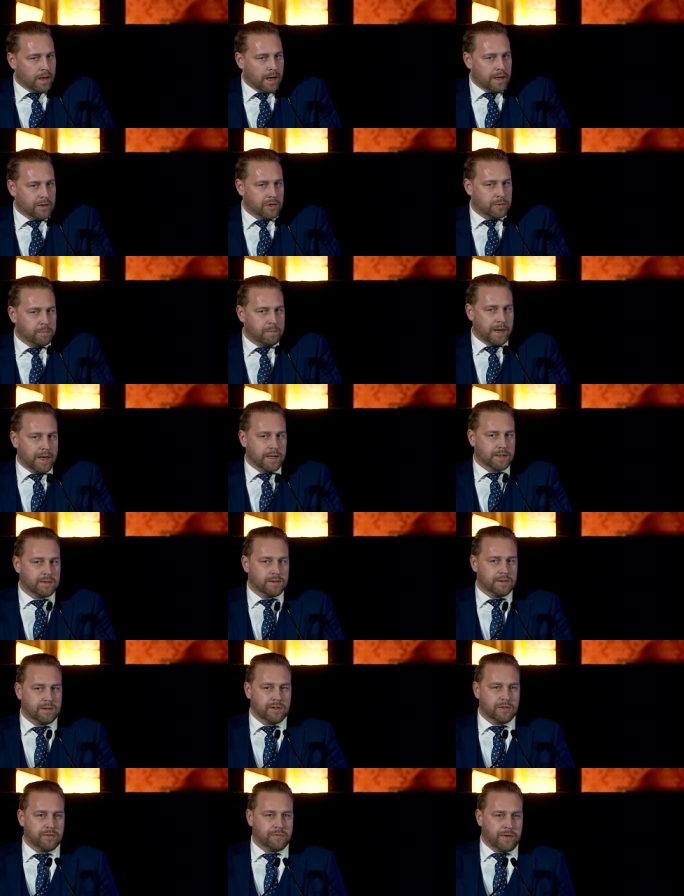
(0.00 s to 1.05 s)
And
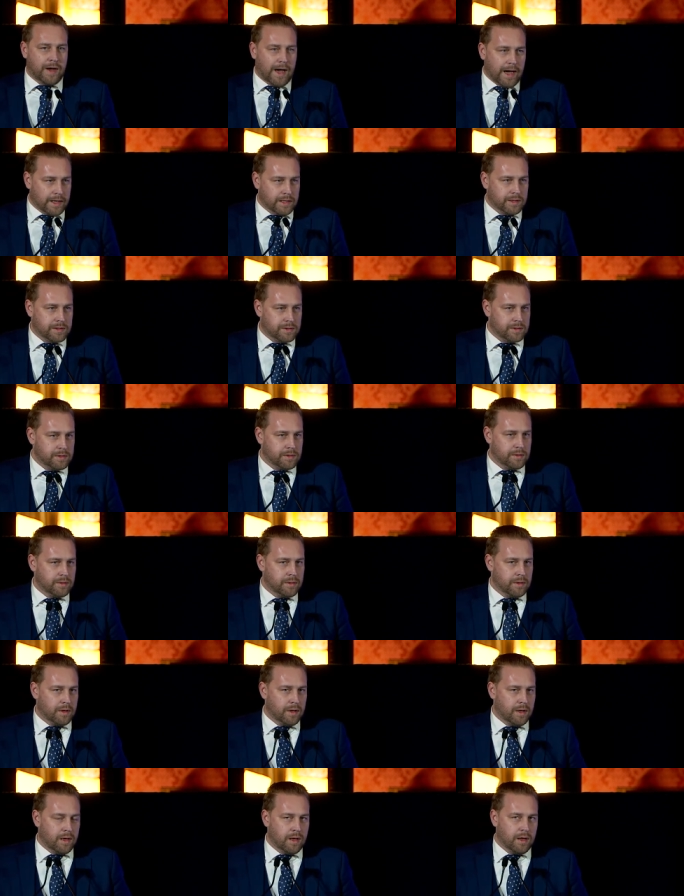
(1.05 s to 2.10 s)
despite this fact,
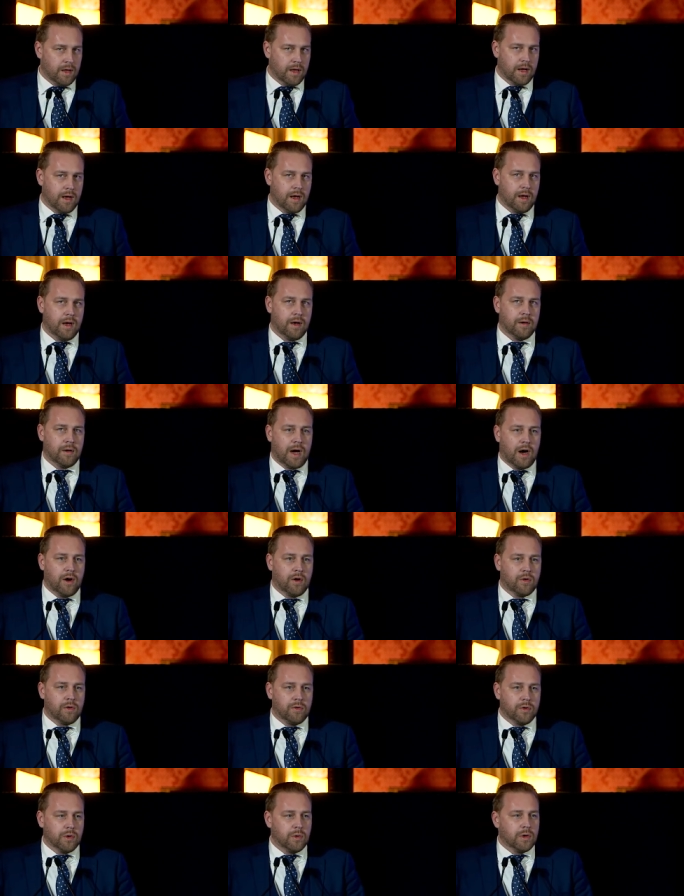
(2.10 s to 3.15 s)
uh,
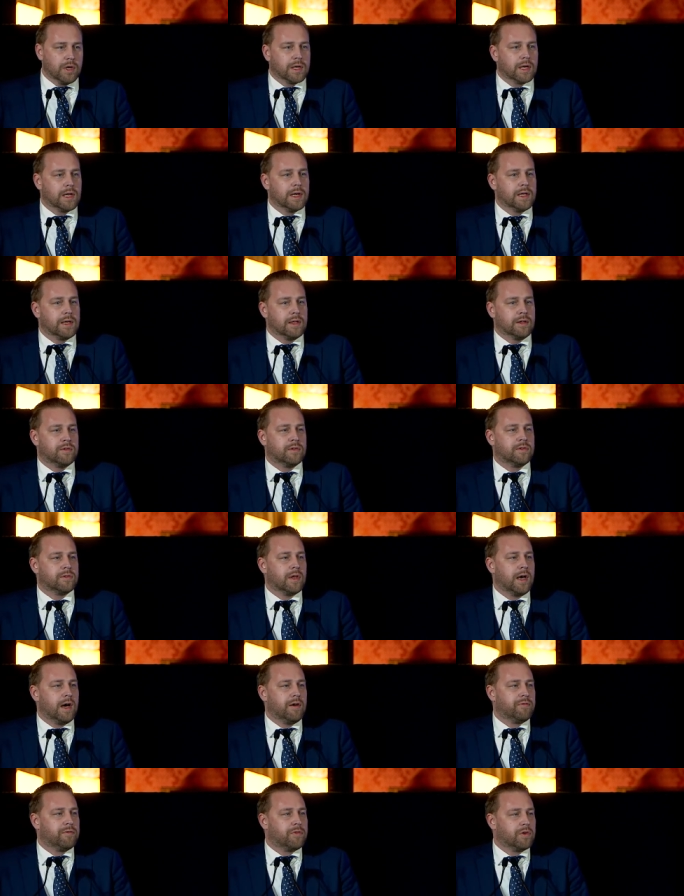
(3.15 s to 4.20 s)
our ruling elites
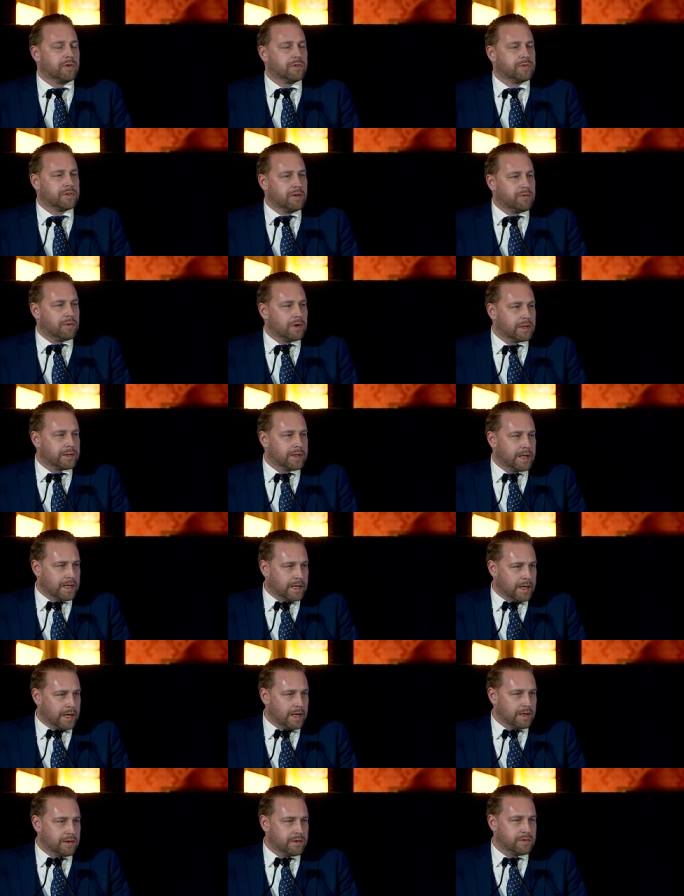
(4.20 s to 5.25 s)
have for several
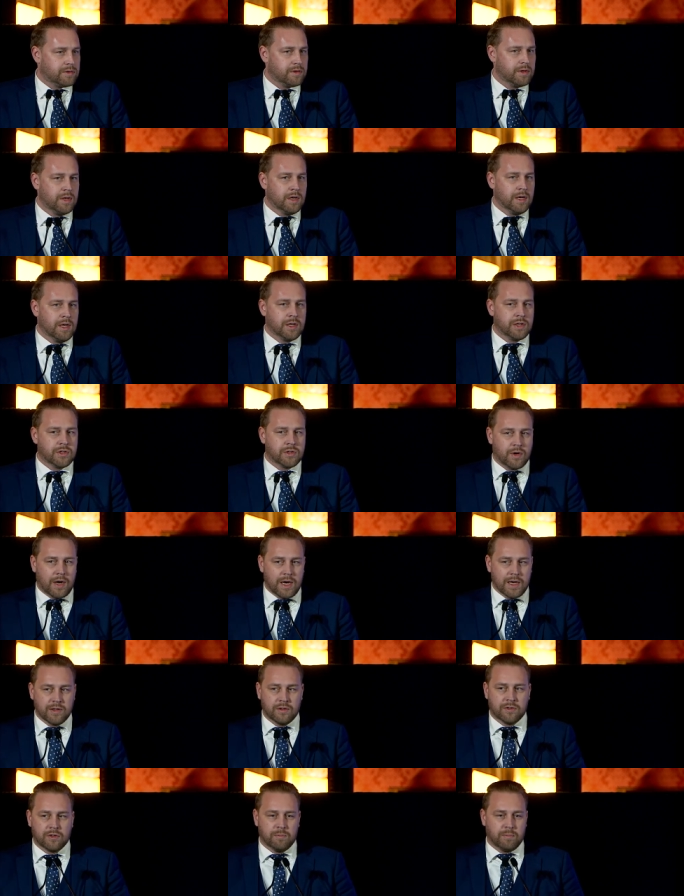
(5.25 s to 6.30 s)
decades
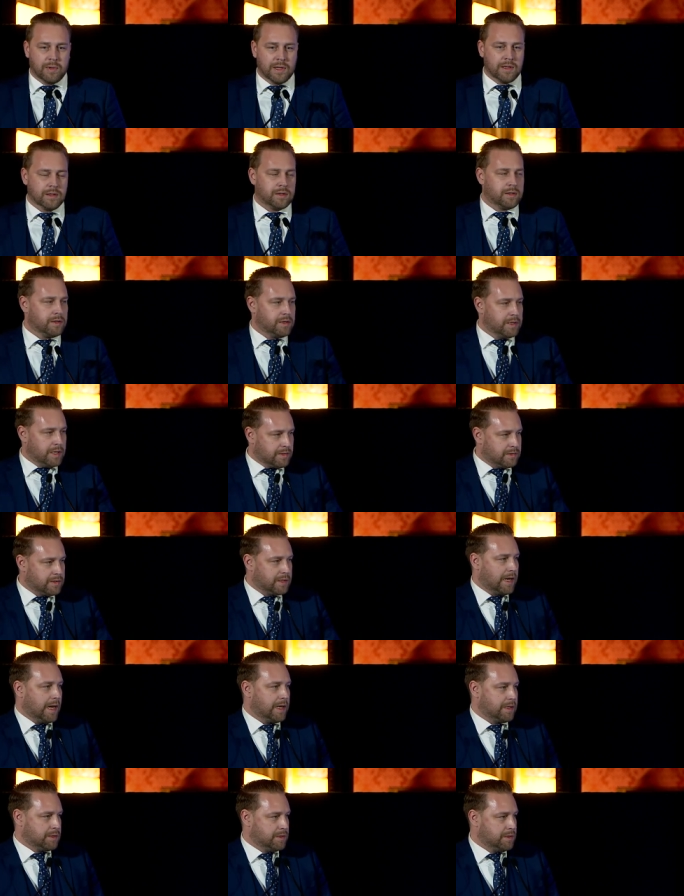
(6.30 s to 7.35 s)
tried to build yes,
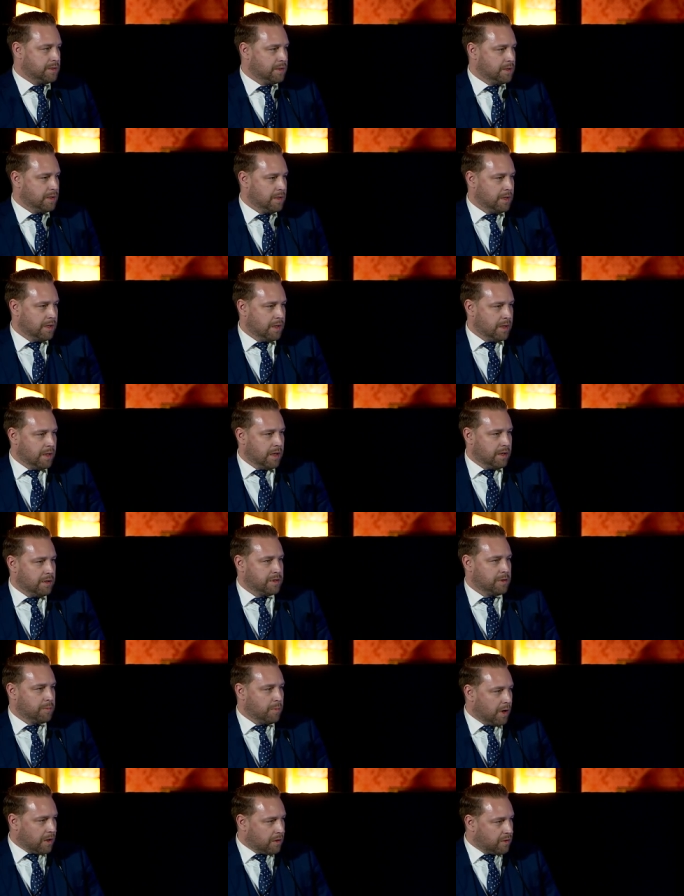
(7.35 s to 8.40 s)
that
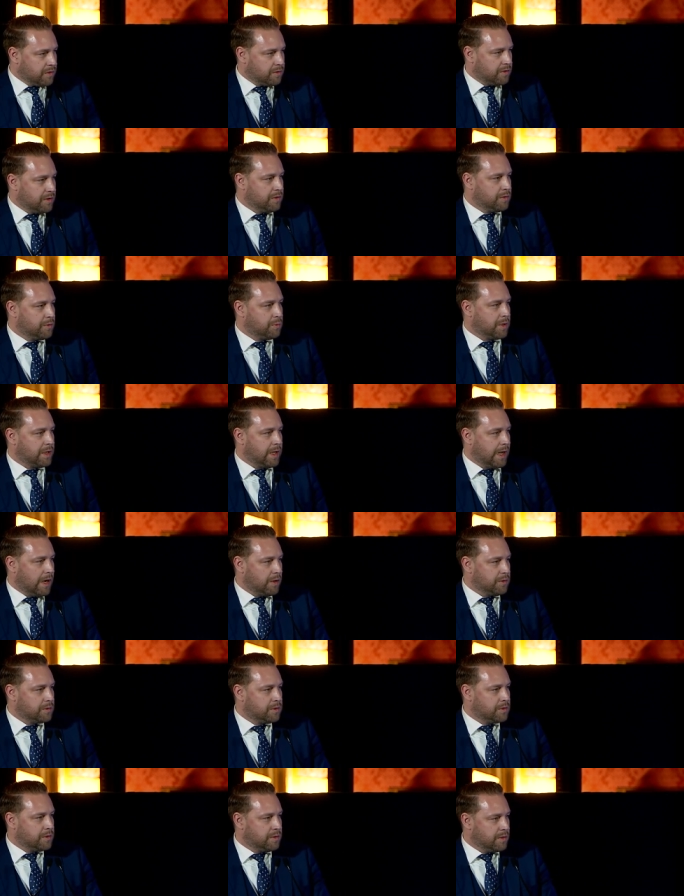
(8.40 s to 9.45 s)
democracies
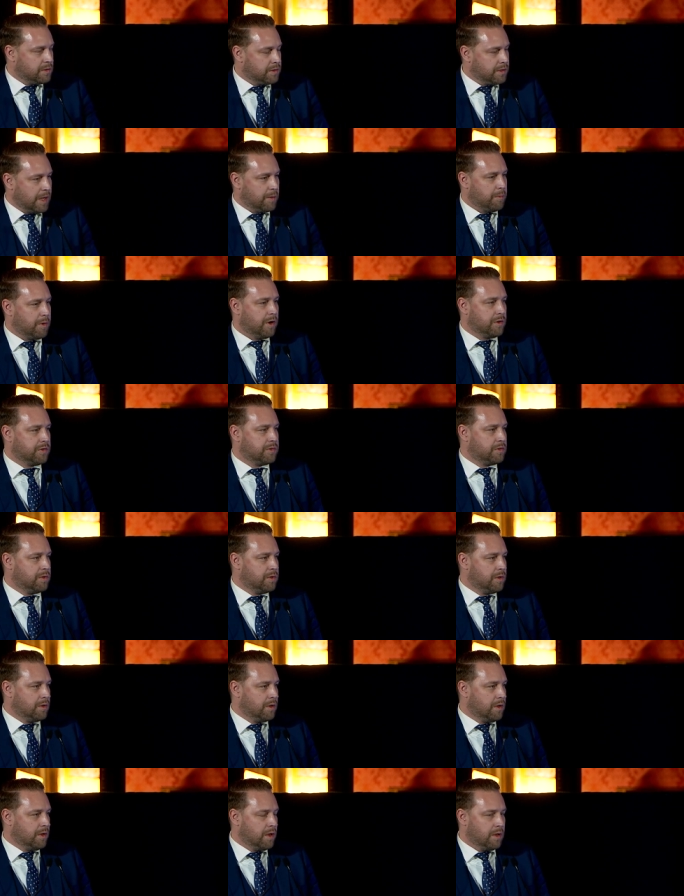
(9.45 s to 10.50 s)
without demos,
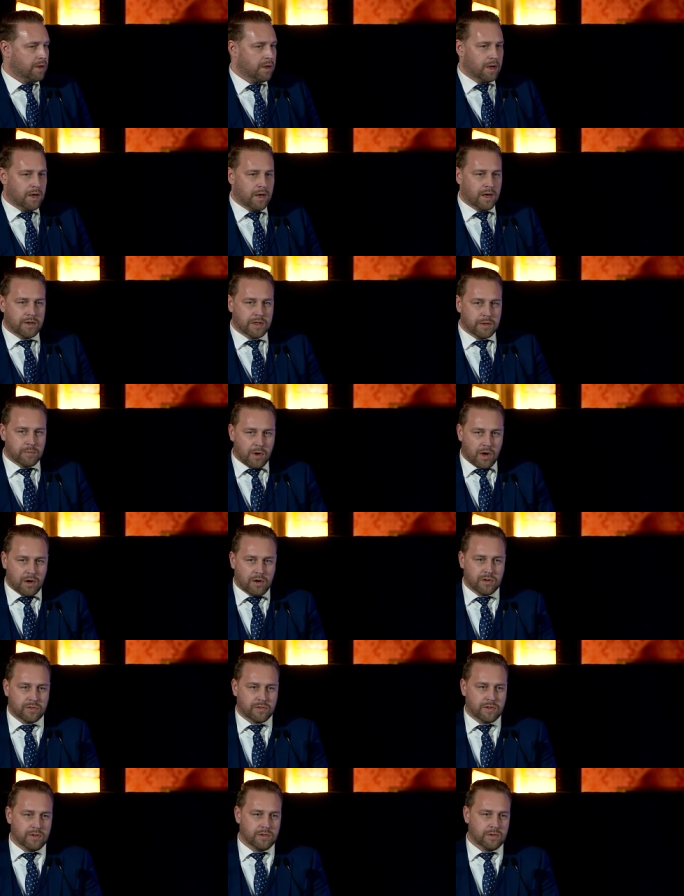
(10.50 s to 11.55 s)
uh,
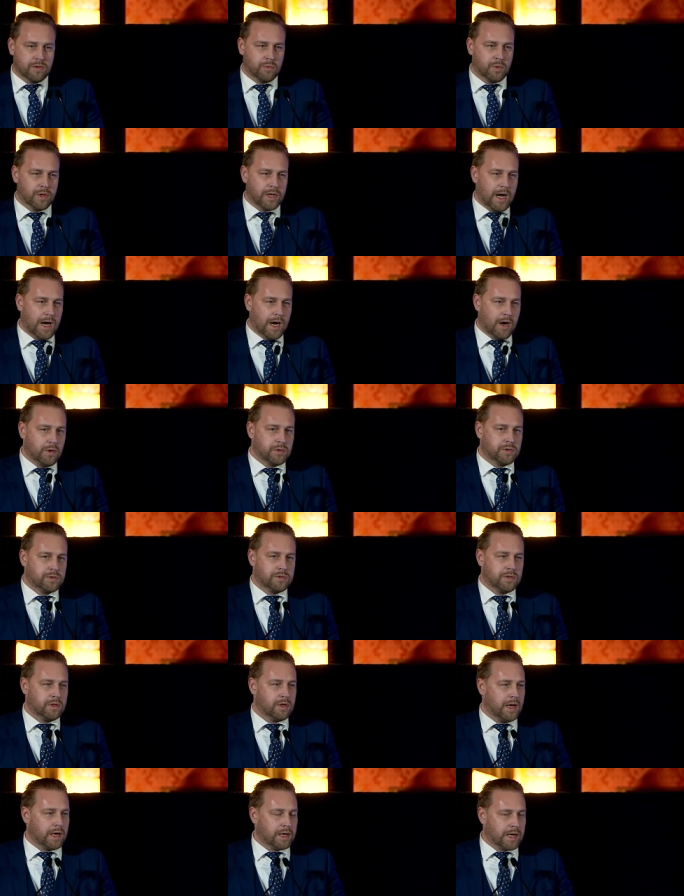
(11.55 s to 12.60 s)
democracies
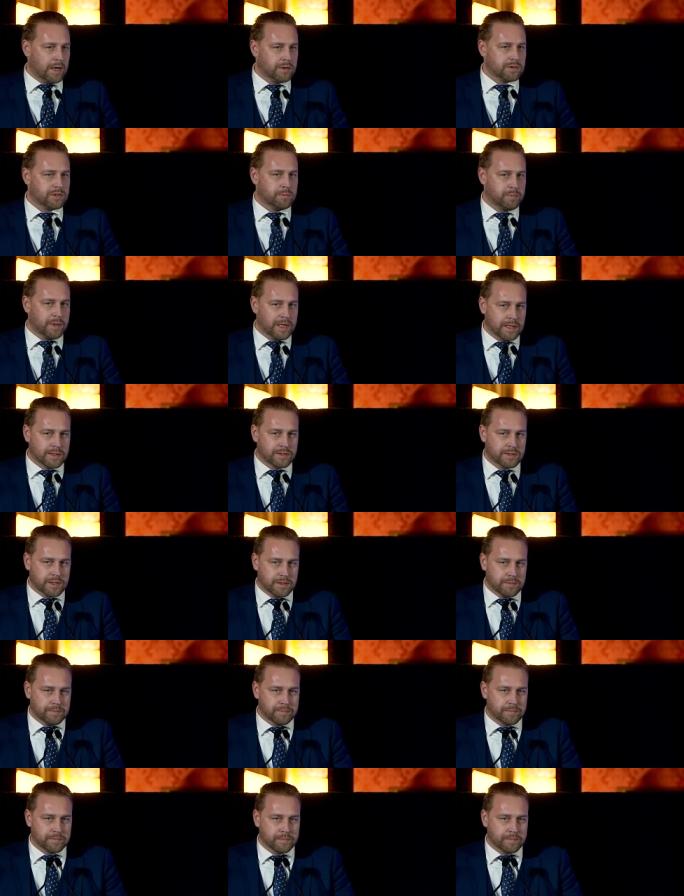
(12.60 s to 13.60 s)
without accountability.